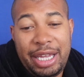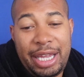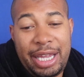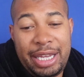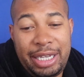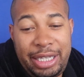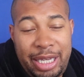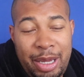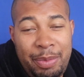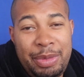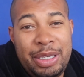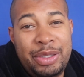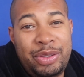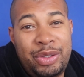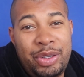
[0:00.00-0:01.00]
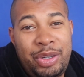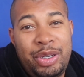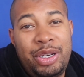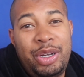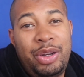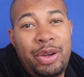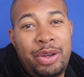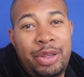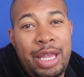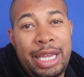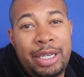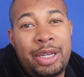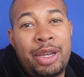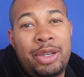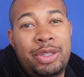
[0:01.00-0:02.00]
And Kimmy is looking at her
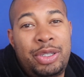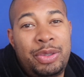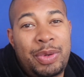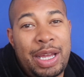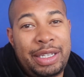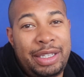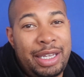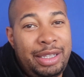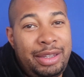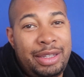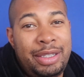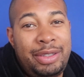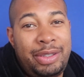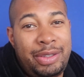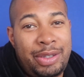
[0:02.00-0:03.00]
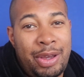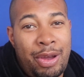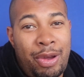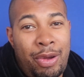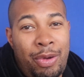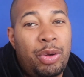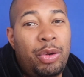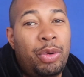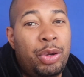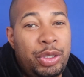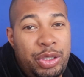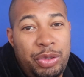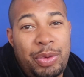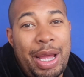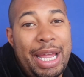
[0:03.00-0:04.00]
like, do I let this go or
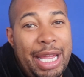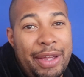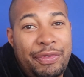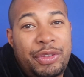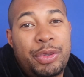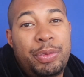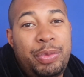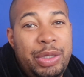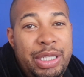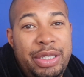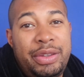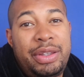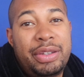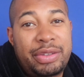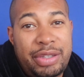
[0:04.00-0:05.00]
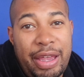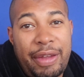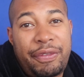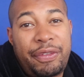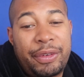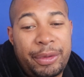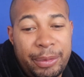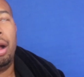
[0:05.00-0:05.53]
do I have to read this heifer?